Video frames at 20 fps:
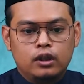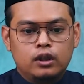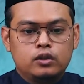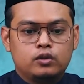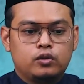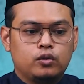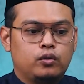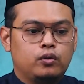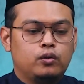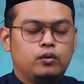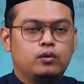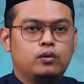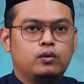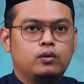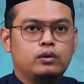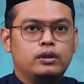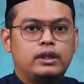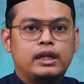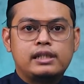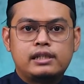
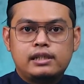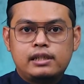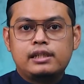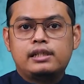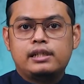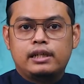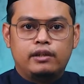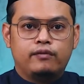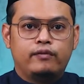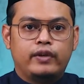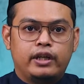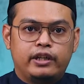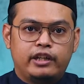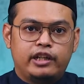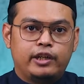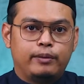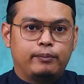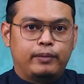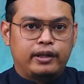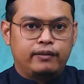So does this
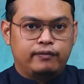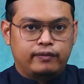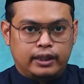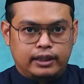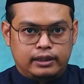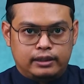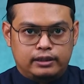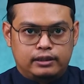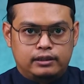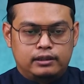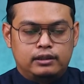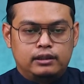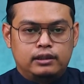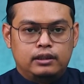invalidate my fast?